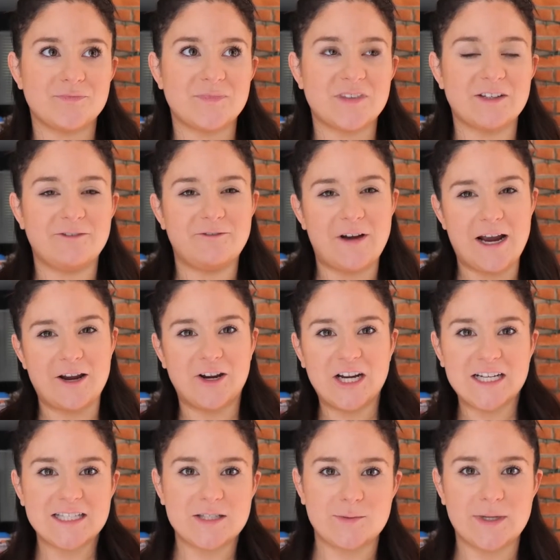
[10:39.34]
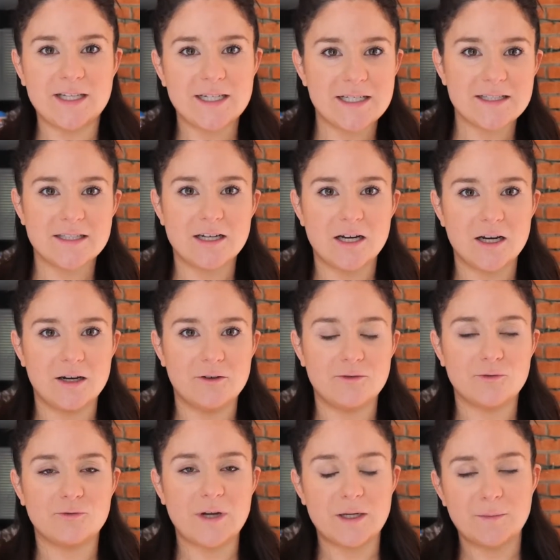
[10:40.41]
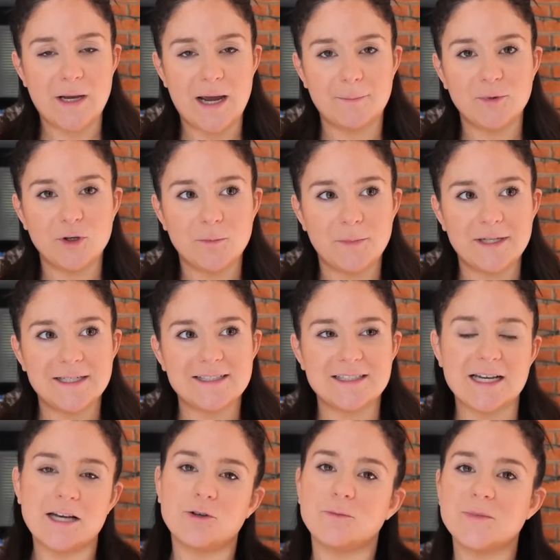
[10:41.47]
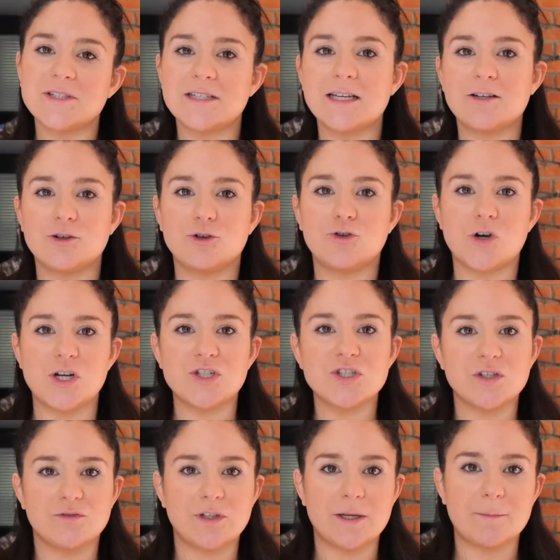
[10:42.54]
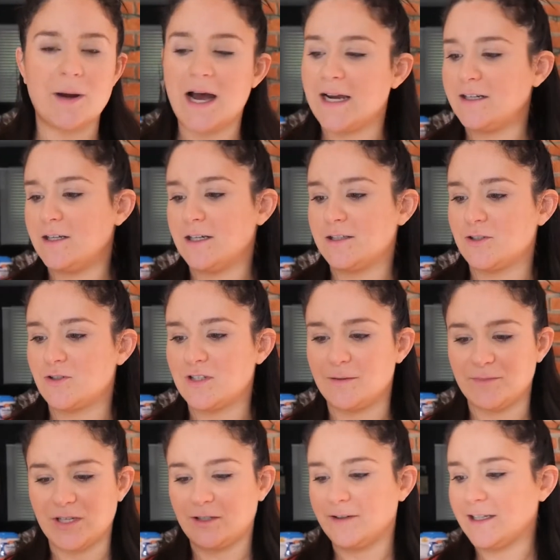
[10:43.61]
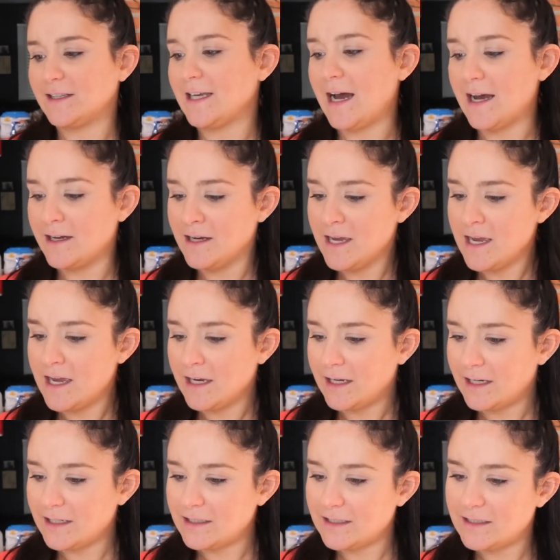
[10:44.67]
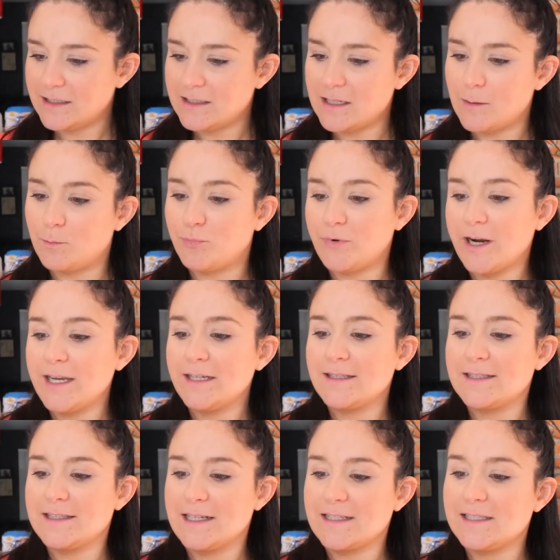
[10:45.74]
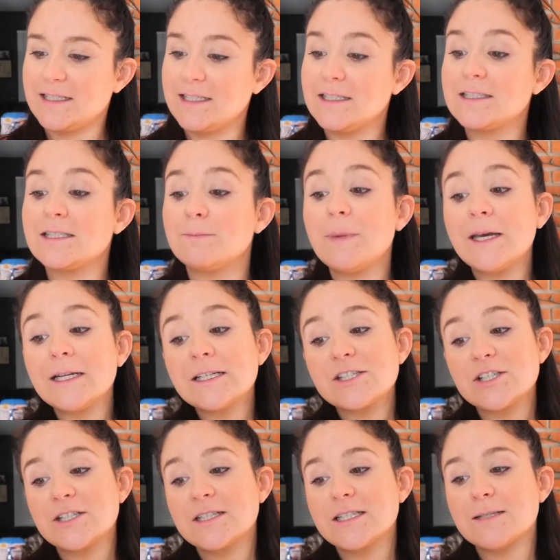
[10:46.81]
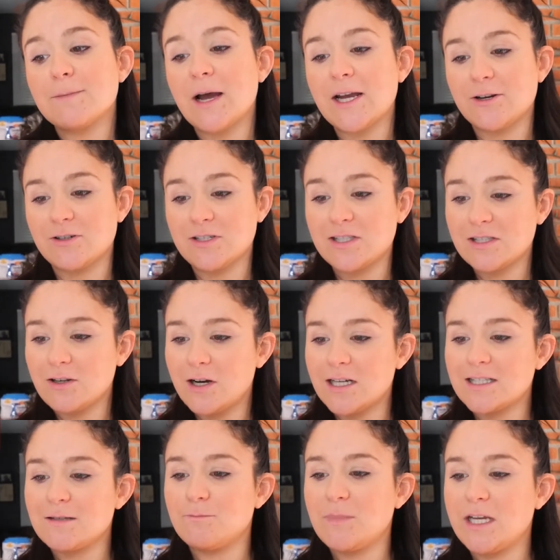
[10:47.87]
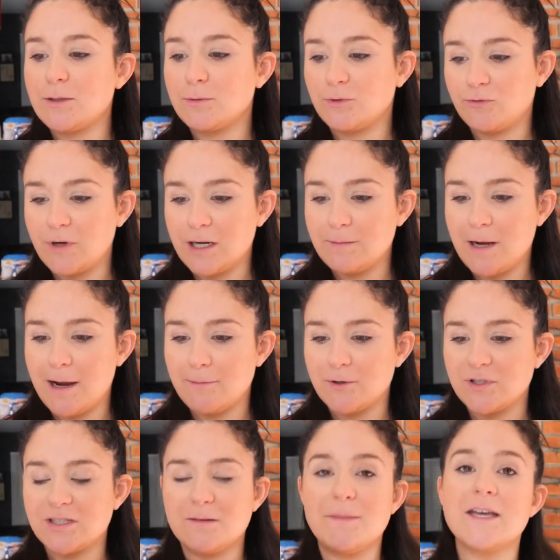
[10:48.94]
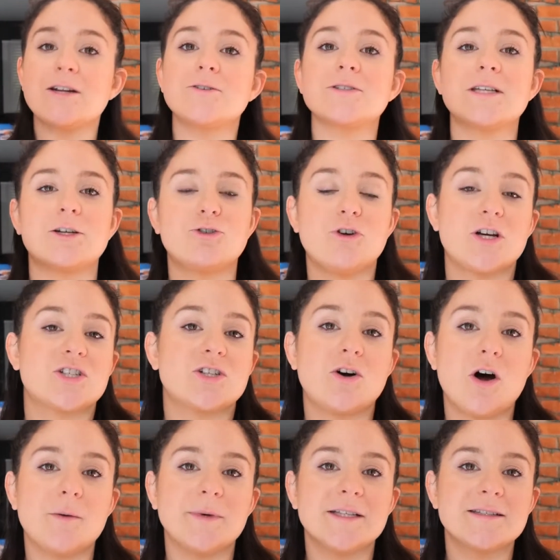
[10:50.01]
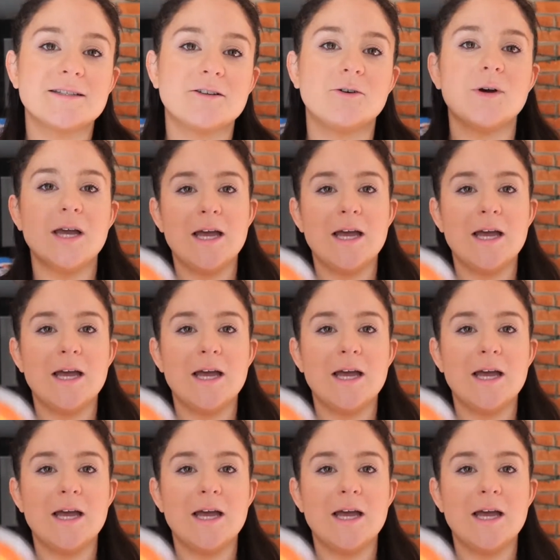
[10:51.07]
the fiery sweetness of red pepper, but it's got almost like crunch of like pine nuts or something like that. It is a bright and zesty Spanish-inspired sauce made with red peppers, tomatoes, and crushed almonds. So